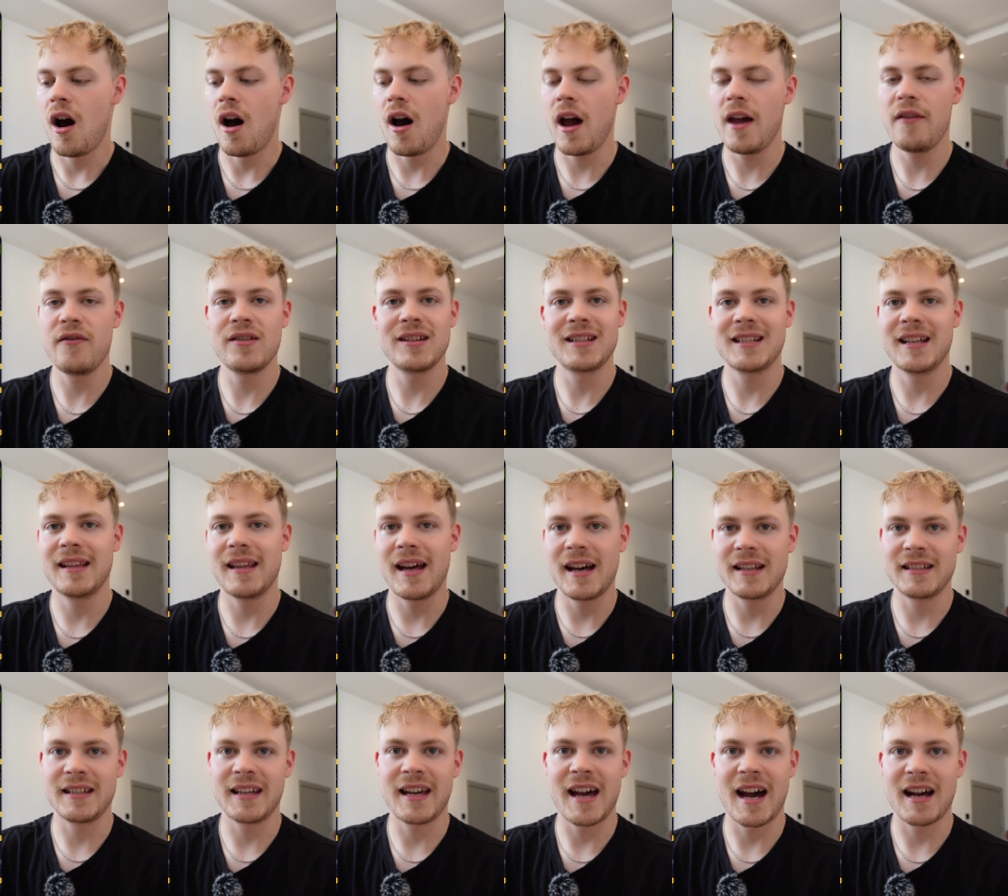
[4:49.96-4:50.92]
I haven't set
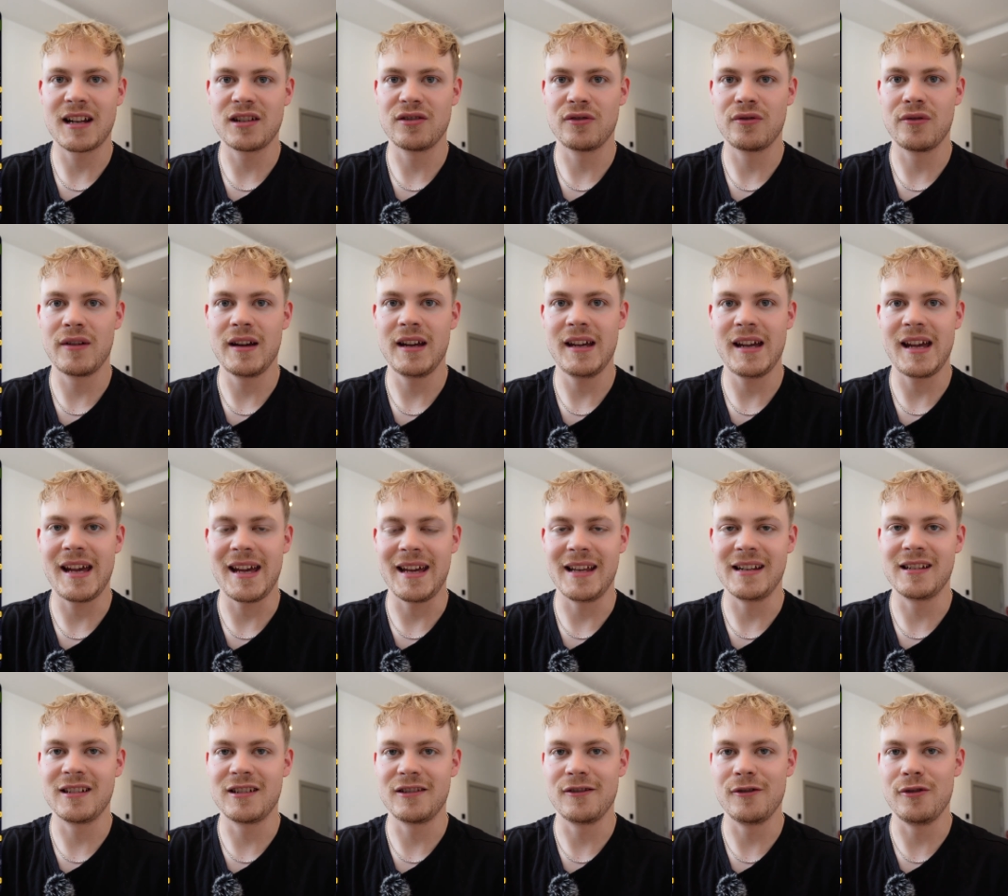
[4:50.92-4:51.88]
that as a category
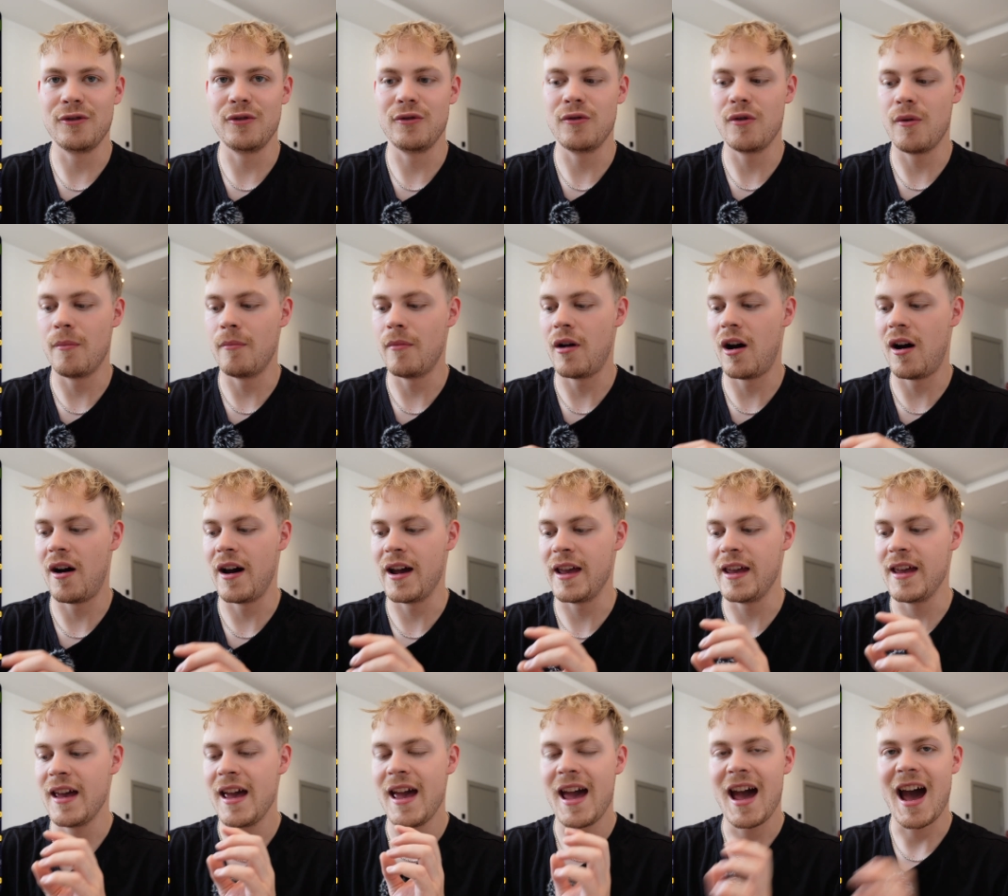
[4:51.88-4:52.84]
into
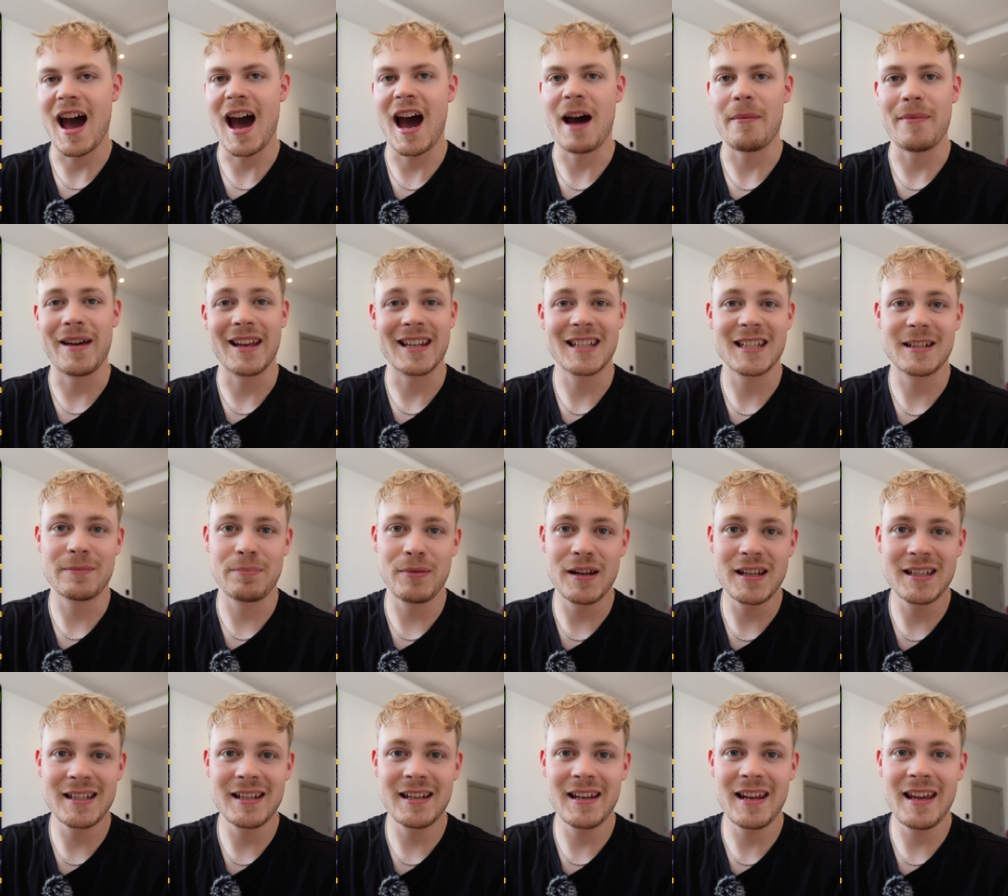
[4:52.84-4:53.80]
my app
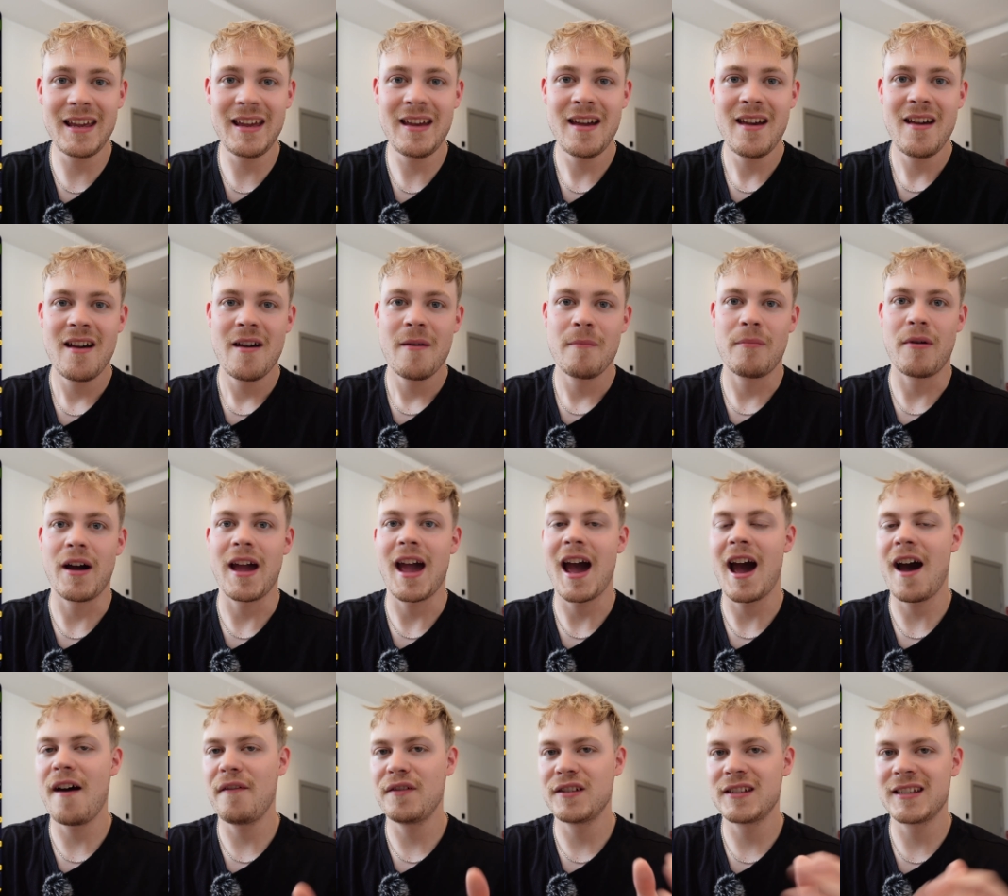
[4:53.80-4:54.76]
explicitly, but I
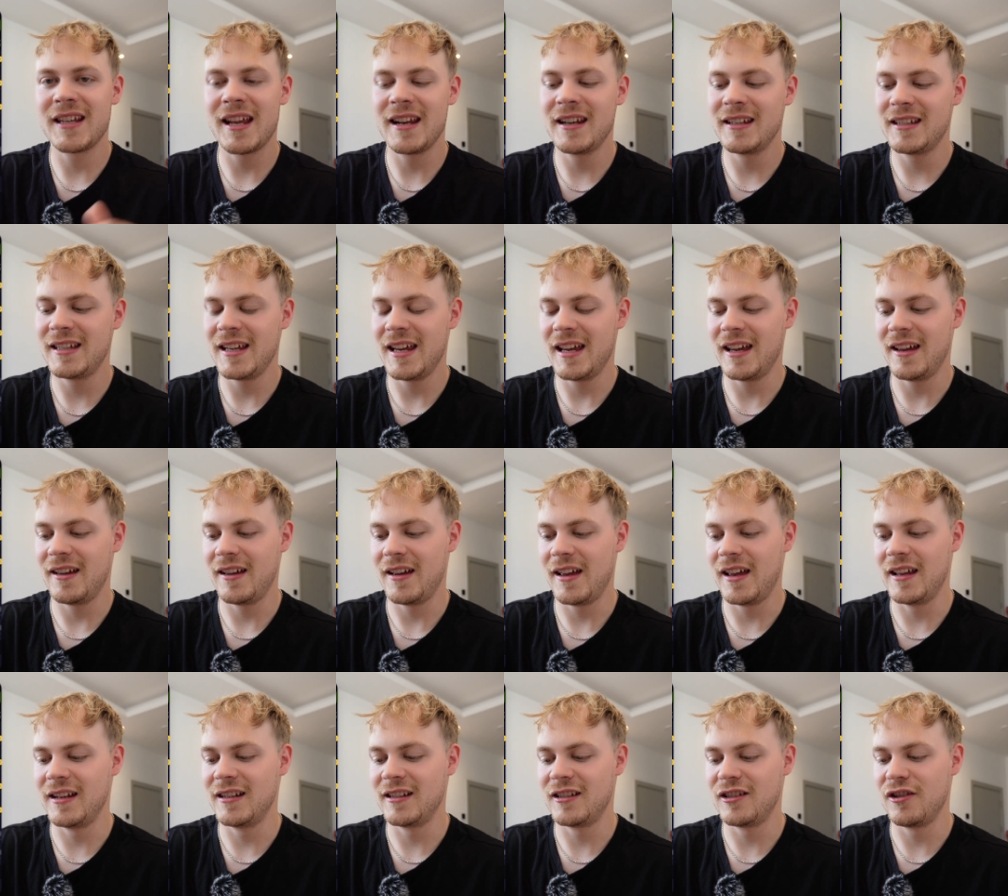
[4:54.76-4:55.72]
have sent it
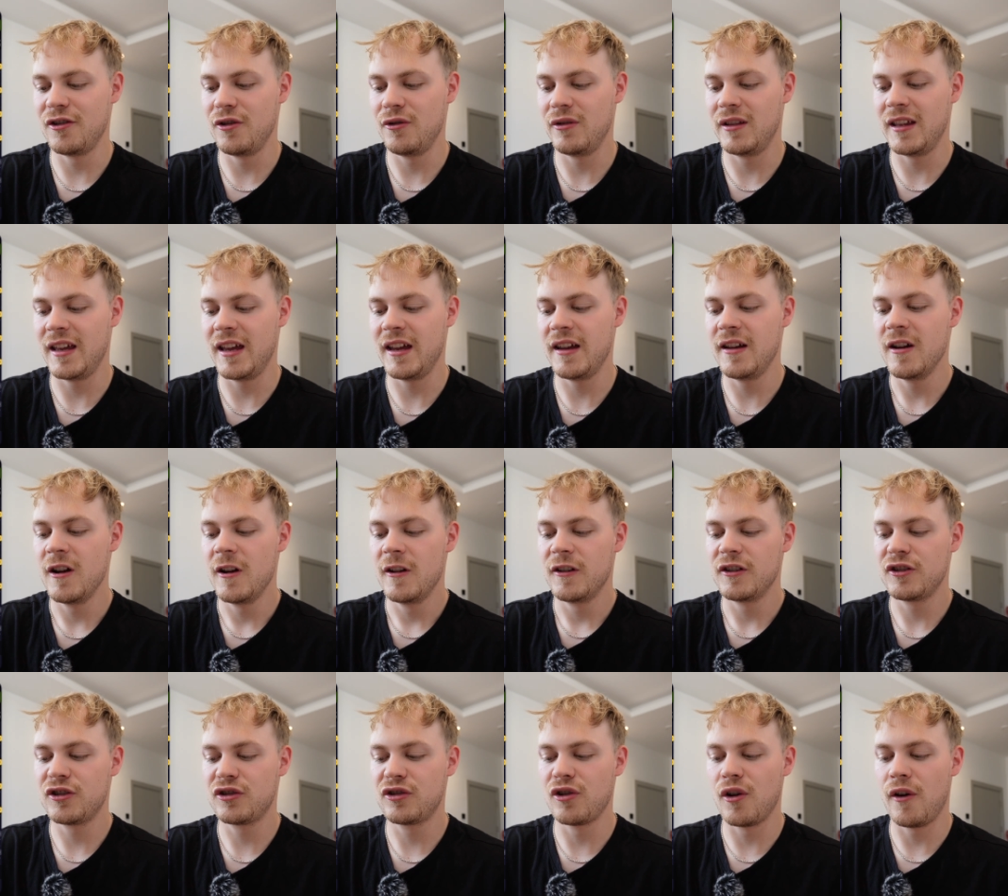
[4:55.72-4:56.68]
into the
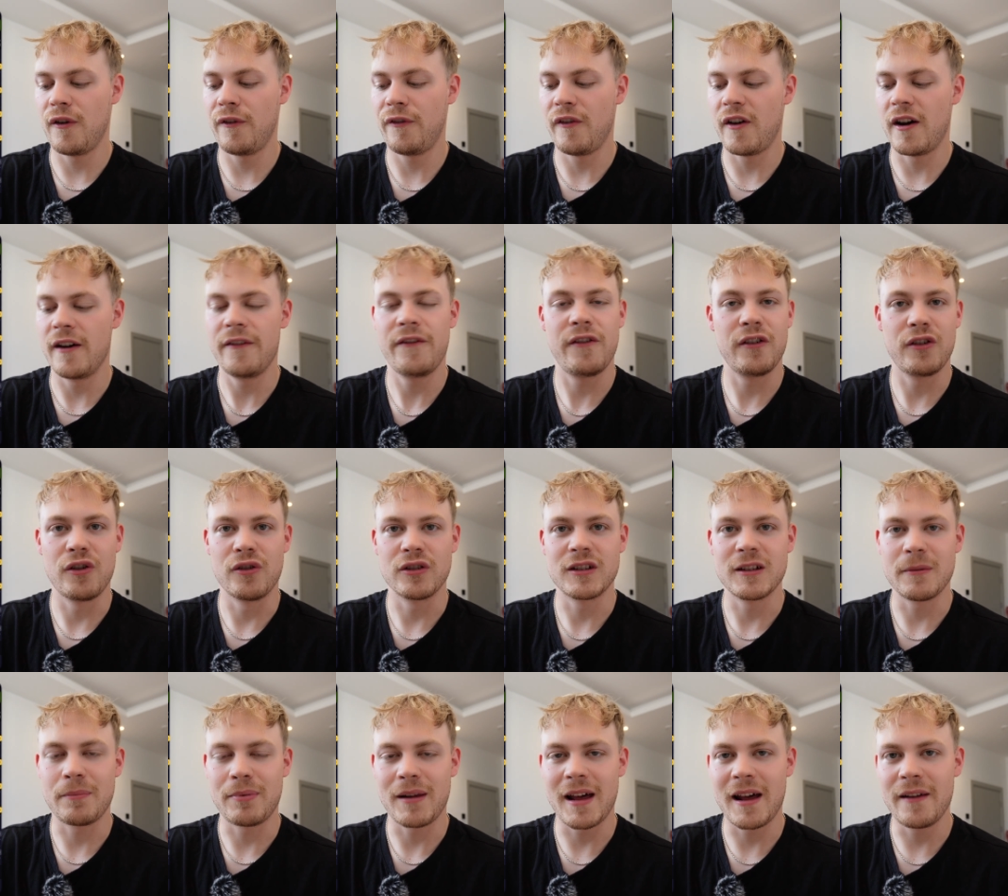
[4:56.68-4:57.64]
stuff I forgot
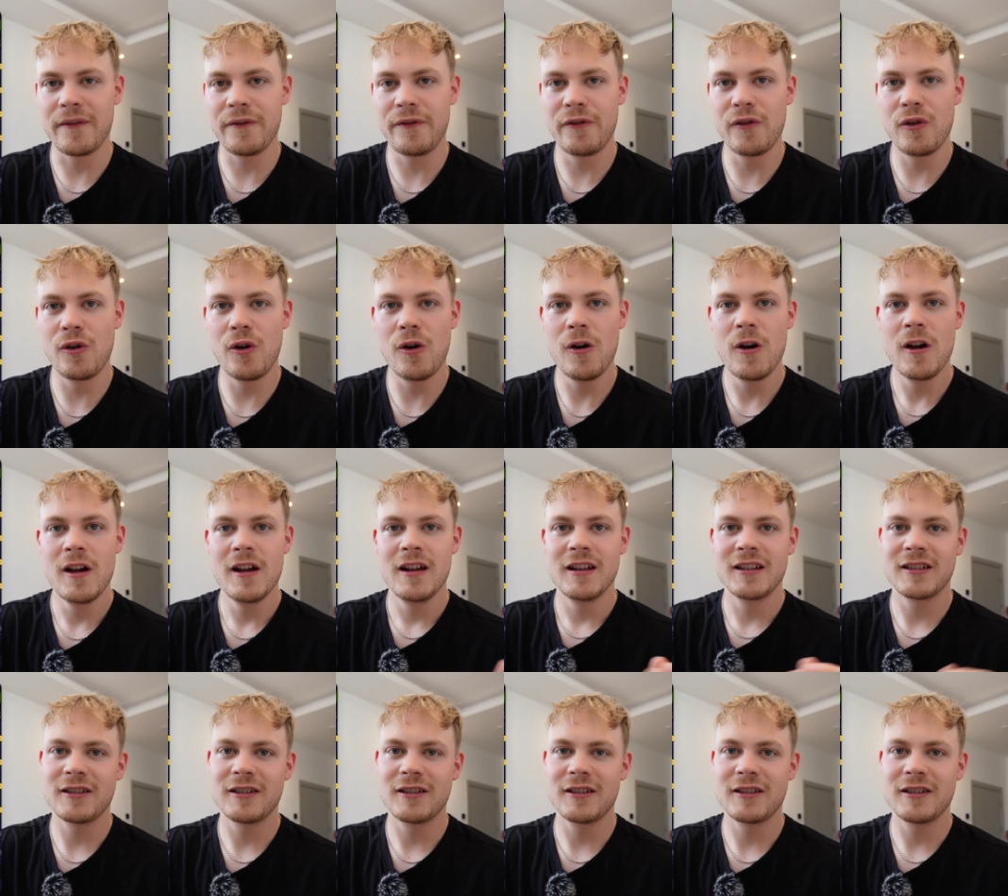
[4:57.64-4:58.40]
to plan for.